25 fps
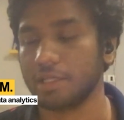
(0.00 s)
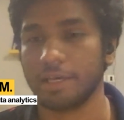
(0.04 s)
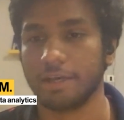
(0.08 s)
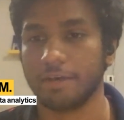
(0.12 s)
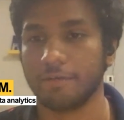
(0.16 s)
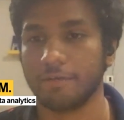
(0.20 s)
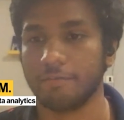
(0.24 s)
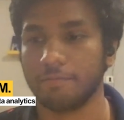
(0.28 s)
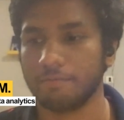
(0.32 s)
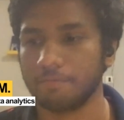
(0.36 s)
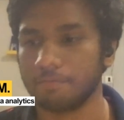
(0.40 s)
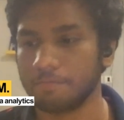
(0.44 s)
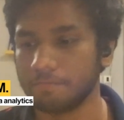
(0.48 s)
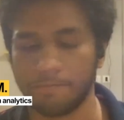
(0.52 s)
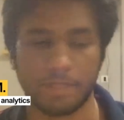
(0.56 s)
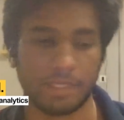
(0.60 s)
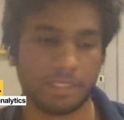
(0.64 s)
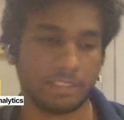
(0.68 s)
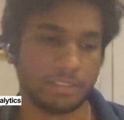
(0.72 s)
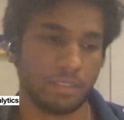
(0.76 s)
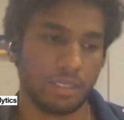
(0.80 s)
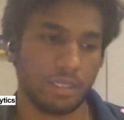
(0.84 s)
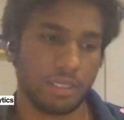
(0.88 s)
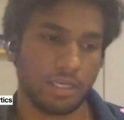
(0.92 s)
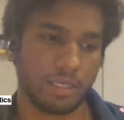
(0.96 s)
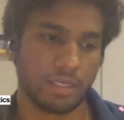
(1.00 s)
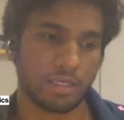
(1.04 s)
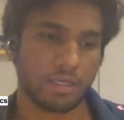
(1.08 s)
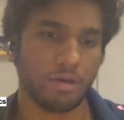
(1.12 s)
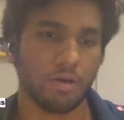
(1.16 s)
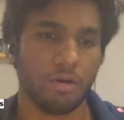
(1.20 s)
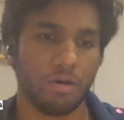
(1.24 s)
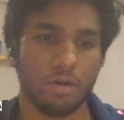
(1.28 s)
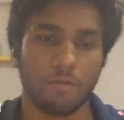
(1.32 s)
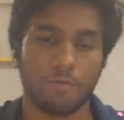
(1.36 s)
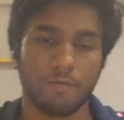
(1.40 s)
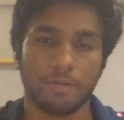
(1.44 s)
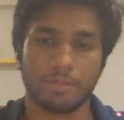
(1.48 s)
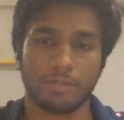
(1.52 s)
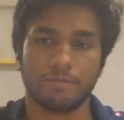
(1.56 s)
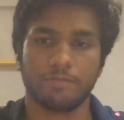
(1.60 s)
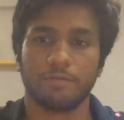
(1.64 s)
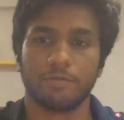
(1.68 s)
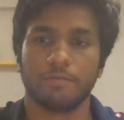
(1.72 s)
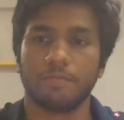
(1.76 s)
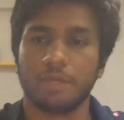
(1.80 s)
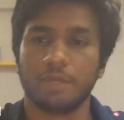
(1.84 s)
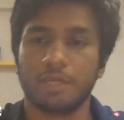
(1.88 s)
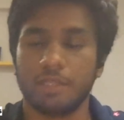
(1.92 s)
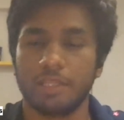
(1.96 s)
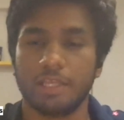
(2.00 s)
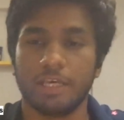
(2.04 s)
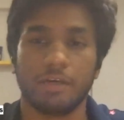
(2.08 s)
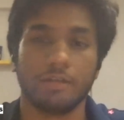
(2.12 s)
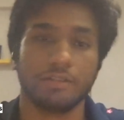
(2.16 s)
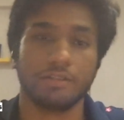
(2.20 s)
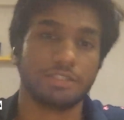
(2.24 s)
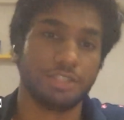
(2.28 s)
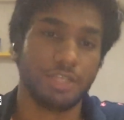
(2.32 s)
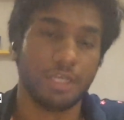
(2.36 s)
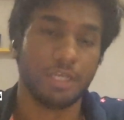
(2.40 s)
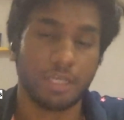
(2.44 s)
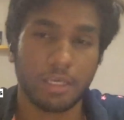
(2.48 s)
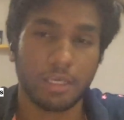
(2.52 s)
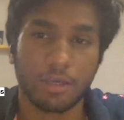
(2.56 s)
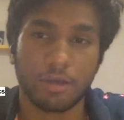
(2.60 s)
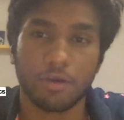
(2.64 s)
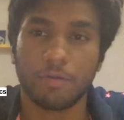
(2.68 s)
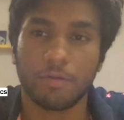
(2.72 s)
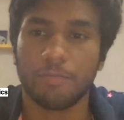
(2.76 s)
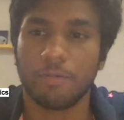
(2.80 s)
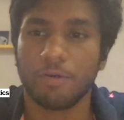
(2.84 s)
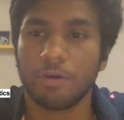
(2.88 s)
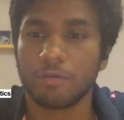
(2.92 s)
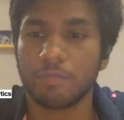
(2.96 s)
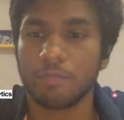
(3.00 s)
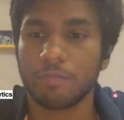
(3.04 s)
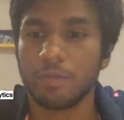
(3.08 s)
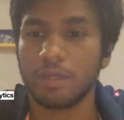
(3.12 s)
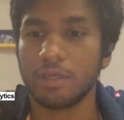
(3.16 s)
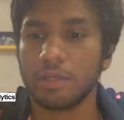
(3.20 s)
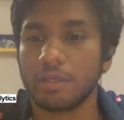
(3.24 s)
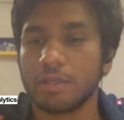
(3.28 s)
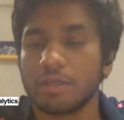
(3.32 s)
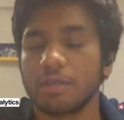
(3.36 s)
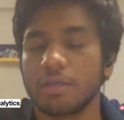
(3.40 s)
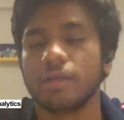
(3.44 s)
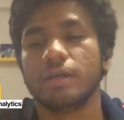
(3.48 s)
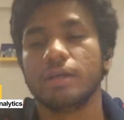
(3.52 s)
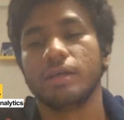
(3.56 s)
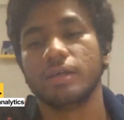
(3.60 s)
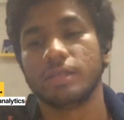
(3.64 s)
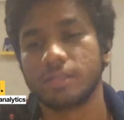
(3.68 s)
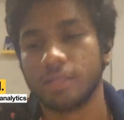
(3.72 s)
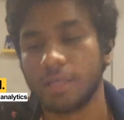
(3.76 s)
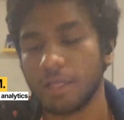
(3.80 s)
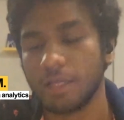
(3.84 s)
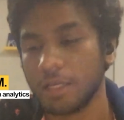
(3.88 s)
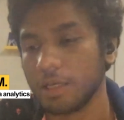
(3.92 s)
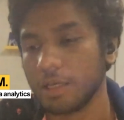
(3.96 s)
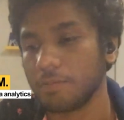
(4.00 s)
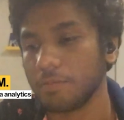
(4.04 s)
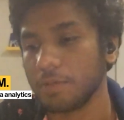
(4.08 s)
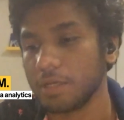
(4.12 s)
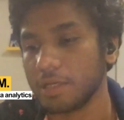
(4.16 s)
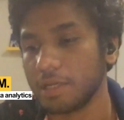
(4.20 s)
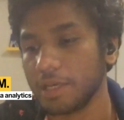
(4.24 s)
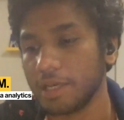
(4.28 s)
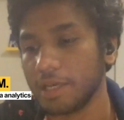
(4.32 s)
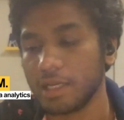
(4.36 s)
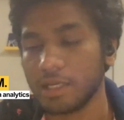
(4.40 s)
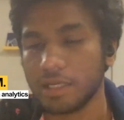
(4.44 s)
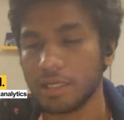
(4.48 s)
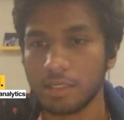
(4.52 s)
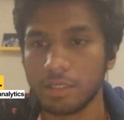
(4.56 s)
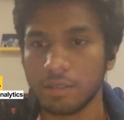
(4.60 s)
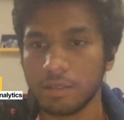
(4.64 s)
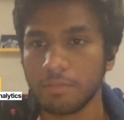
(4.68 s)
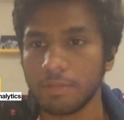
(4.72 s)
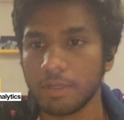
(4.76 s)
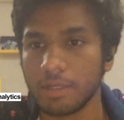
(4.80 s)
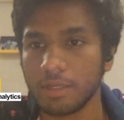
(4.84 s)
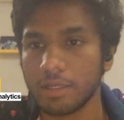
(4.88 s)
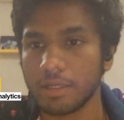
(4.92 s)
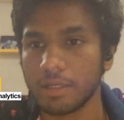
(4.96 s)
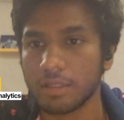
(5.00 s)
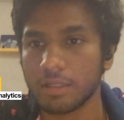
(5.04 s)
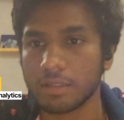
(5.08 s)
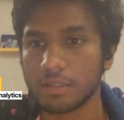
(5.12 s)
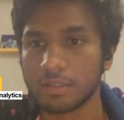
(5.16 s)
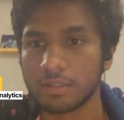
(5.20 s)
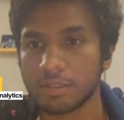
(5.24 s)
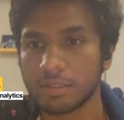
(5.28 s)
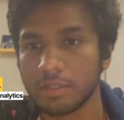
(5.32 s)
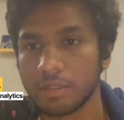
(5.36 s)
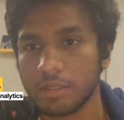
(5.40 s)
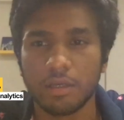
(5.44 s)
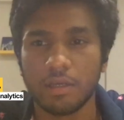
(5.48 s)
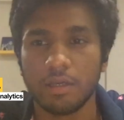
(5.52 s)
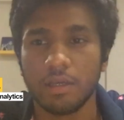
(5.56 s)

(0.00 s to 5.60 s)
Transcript: They are always with me. They're checking up on me, sending me daily emails.